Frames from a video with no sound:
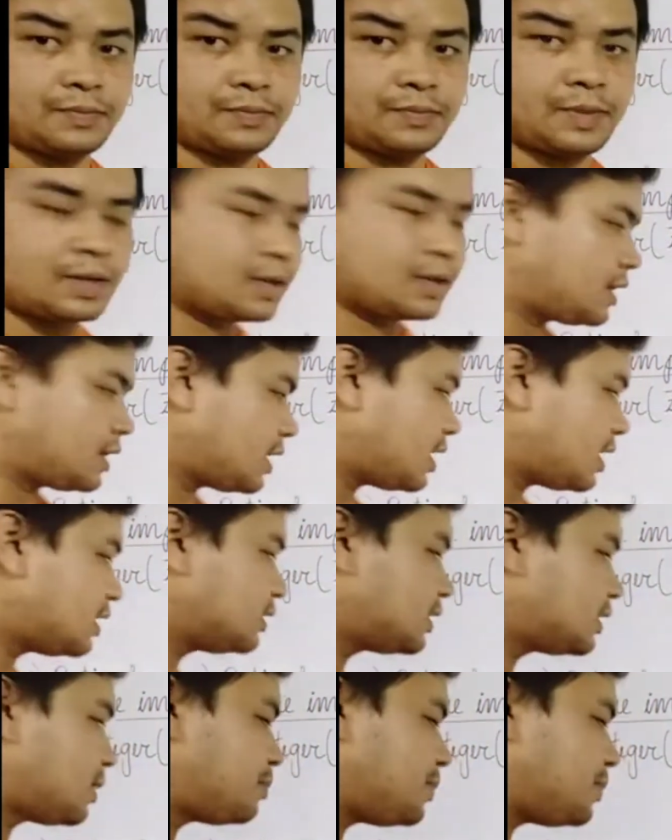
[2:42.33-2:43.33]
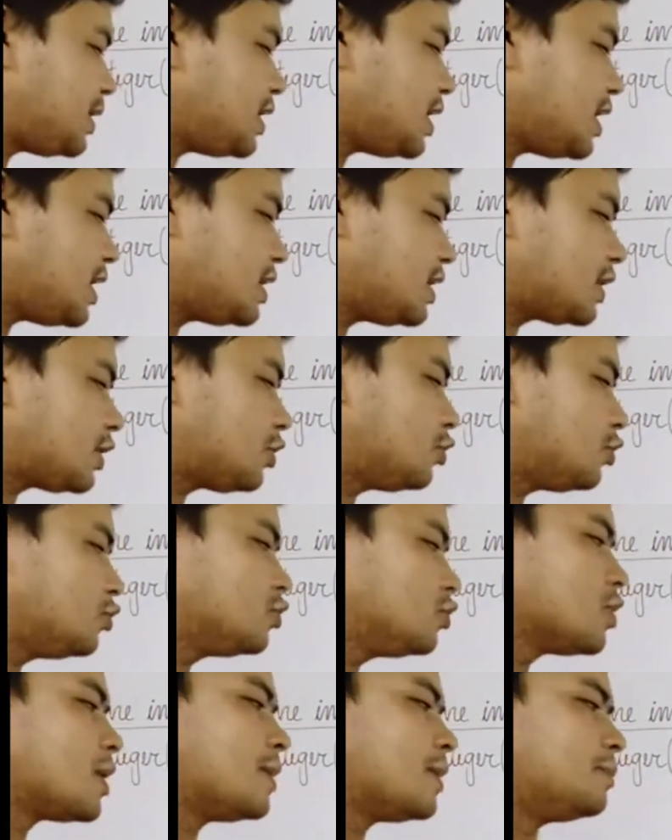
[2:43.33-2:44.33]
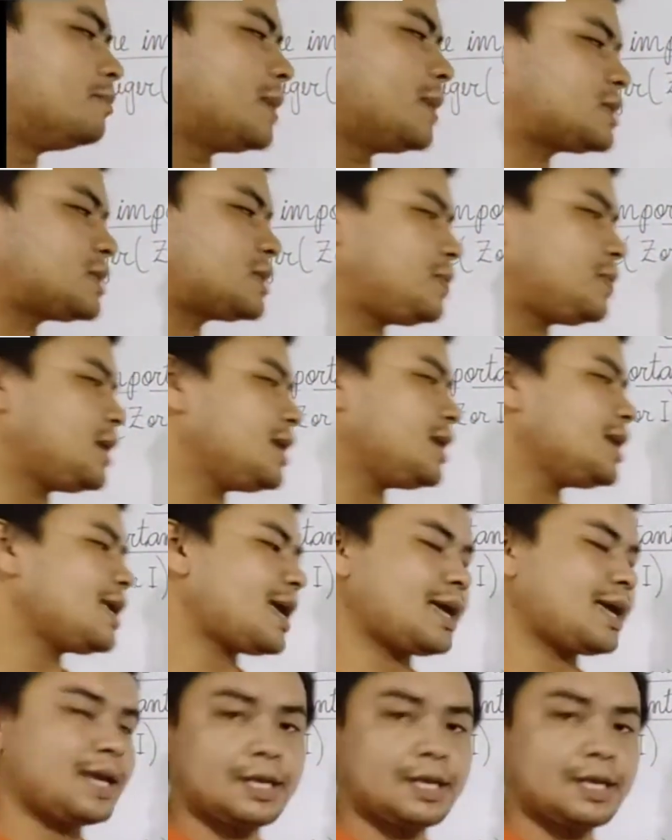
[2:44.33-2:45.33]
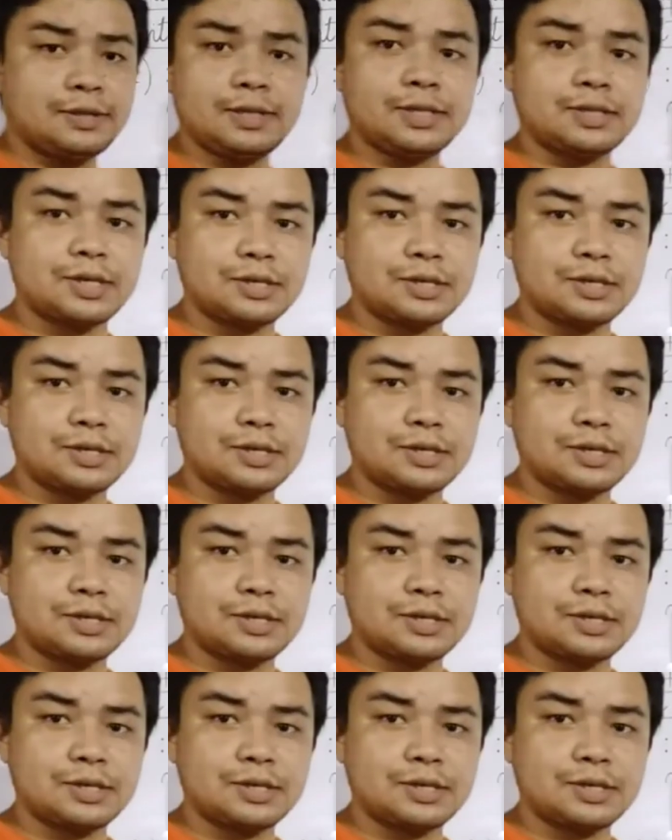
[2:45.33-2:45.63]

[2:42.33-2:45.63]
Here the P and the Q must be integers,